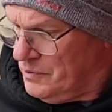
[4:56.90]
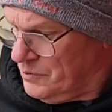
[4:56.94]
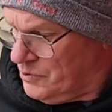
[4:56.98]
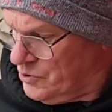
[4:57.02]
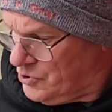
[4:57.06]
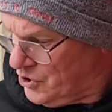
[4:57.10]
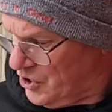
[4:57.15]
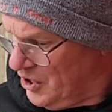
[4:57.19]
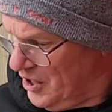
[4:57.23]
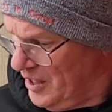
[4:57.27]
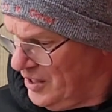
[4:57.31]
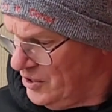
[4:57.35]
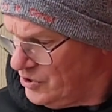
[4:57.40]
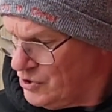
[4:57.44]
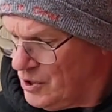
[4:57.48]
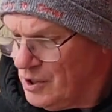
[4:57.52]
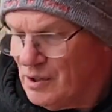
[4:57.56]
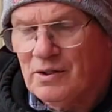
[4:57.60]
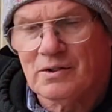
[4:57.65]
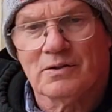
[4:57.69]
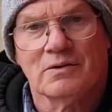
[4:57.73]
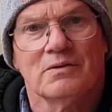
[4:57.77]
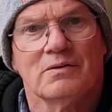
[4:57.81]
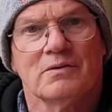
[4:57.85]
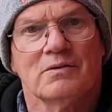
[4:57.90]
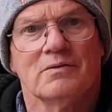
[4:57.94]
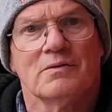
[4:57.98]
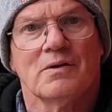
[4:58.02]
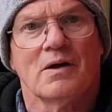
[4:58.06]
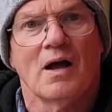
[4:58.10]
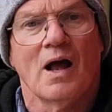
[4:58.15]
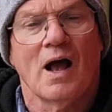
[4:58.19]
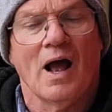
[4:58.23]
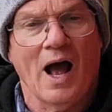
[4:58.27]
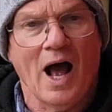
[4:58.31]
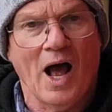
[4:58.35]
She's
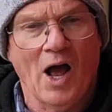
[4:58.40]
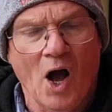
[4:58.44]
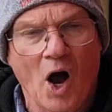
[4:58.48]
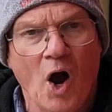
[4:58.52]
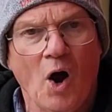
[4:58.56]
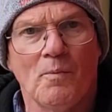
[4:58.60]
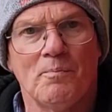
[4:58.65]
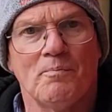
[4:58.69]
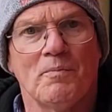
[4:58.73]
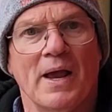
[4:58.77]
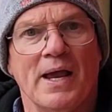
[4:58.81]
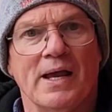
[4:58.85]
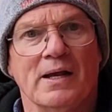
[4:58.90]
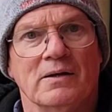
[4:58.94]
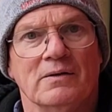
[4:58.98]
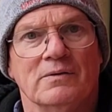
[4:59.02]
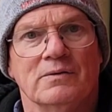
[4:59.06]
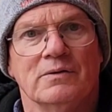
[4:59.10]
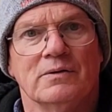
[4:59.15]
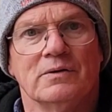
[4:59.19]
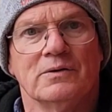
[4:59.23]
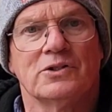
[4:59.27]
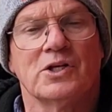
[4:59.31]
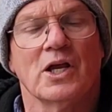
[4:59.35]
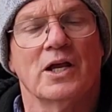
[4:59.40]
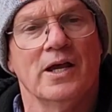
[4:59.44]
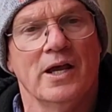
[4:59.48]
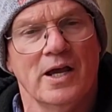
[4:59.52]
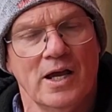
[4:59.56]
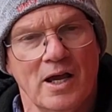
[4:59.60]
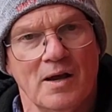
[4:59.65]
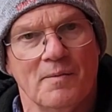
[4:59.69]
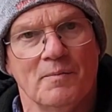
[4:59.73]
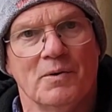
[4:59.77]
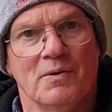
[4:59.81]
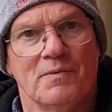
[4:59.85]
a helpmate to
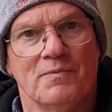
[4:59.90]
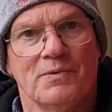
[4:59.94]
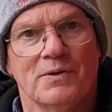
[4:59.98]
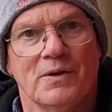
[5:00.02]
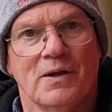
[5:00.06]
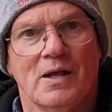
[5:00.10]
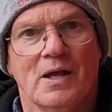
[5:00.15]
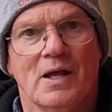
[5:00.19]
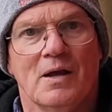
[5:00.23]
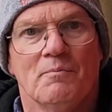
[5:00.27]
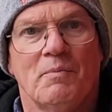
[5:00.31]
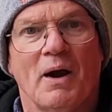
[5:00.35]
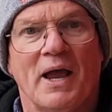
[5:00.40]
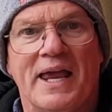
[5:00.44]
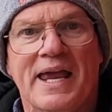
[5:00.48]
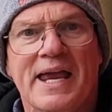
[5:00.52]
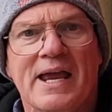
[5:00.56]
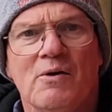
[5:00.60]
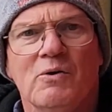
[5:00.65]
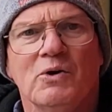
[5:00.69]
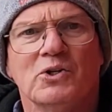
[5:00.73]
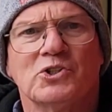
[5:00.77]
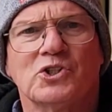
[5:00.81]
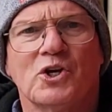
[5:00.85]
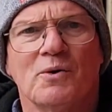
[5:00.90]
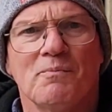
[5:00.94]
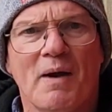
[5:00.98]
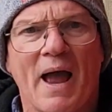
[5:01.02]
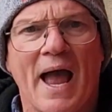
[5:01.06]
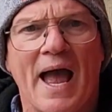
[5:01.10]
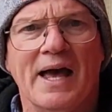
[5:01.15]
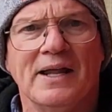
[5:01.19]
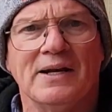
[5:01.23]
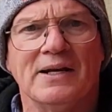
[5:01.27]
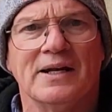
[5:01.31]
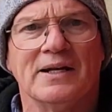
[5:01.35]
him. But he was
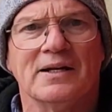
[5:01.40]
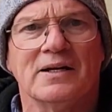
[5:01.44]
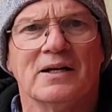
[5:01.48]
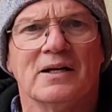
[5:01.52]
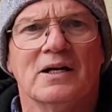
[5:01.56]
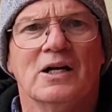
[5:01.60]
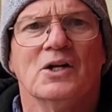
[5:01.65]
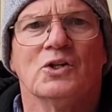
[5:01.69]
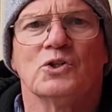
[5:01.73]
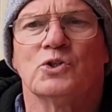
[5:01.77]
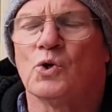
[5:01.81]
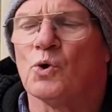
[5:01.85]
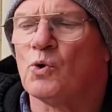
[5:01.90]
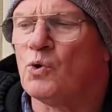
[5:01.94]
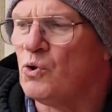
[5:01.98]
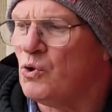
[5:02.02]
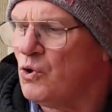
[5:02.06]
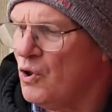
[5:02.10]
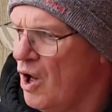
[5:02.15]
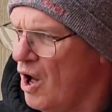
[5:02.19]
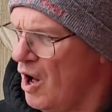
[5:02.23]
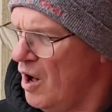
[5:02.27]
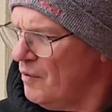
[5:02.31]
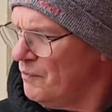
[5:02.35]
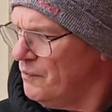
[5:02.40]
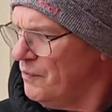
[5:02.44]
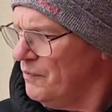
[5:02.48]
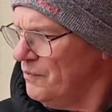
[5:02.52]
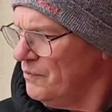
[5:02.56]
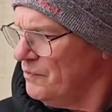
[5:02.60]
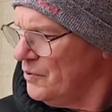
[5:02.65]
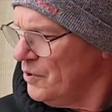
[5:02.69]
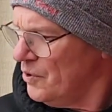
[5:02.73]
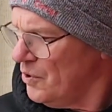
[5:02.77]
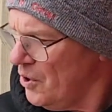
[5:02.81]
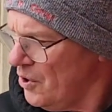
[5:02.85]
commanded to love
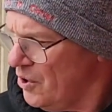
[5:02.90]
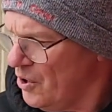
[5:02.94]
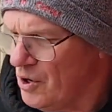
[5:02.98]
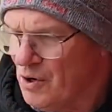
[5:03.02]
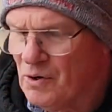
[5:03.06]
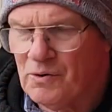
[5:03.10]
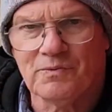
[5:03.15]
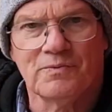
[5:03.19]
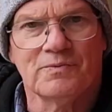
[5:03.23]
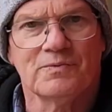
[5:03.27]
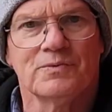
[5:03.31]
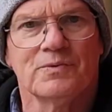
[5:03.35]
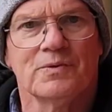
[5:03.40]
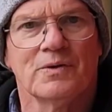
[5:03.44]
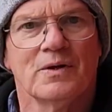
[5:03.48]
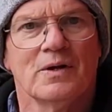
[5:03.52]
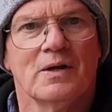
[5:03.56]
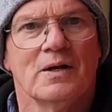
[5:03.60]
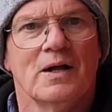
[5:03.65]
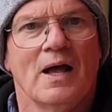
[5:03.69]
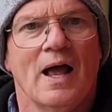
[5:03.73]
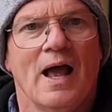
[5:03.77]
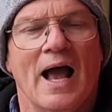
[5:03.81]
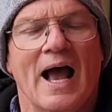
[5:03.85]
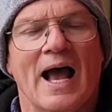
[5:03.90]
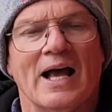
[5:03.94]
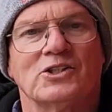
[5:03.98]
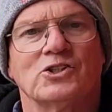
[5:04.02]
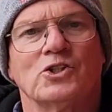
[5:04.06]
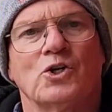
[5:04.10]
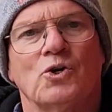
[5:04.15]
her as